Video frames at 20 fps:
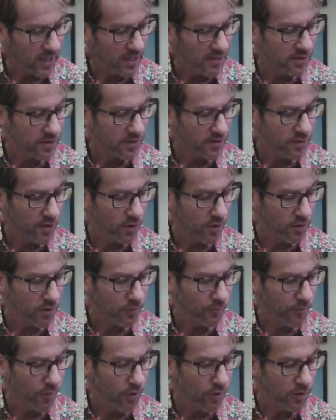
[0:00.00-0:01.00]
He just goes
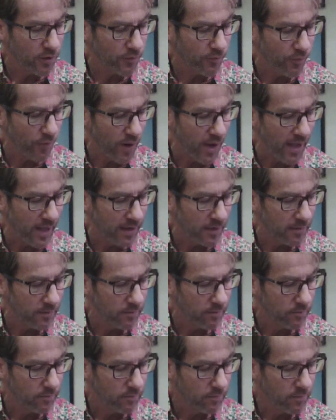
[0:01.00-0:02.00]
first fret,
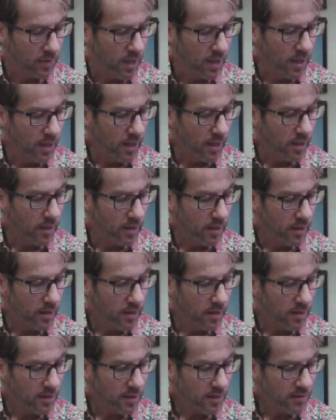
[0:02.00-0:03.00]

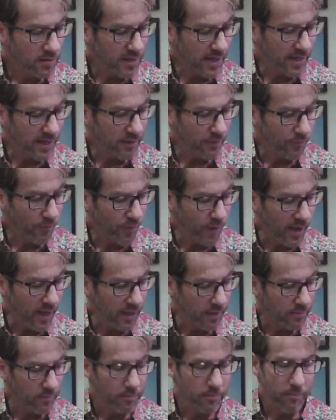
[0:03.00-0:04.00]
second
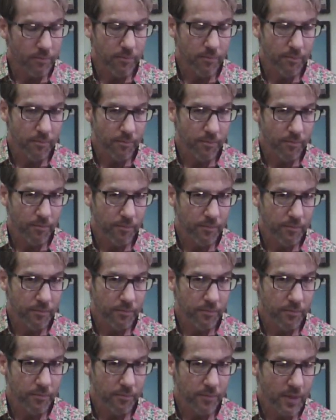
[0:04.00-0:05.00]
fret,
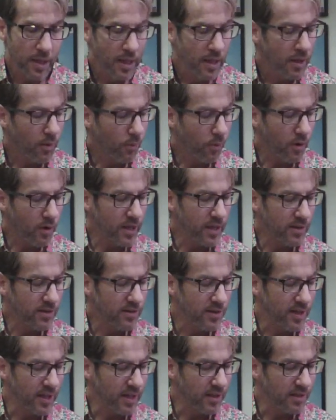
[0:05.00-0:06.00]
where he
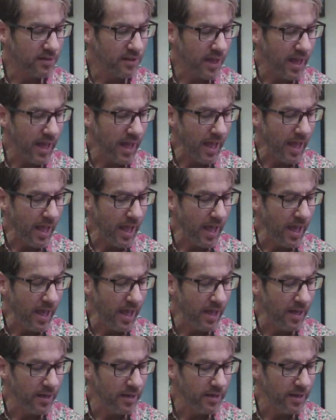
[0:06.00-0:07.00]
sings,
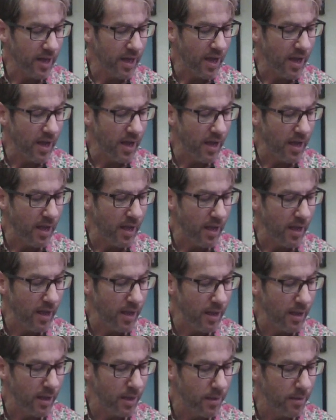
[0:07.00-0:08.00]
and
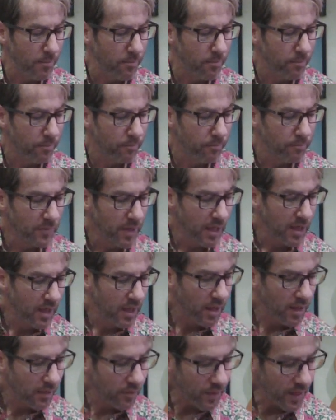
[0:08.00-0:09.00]
I'm.
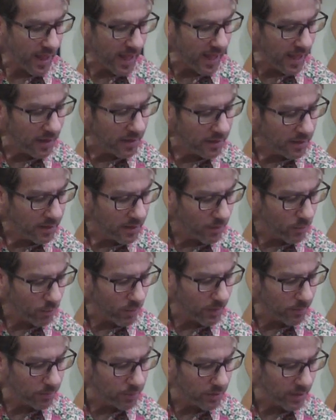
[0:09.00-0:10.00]
Then
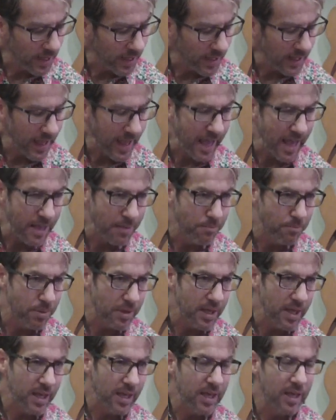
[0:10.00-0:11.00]
we play a
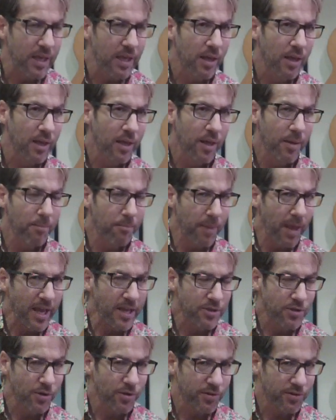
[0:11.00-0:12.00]
B
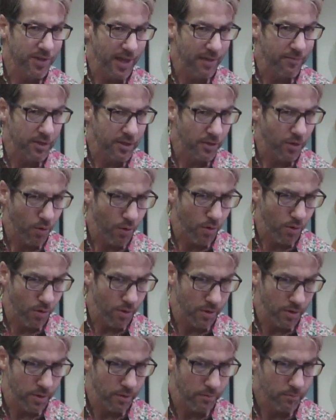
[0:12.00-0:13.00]
major 7
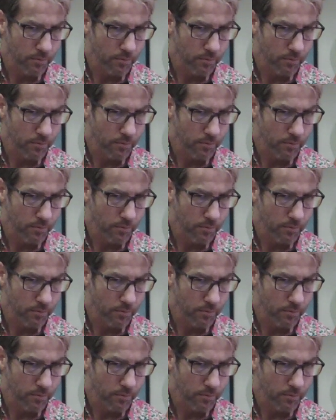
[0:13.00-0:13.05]
chord.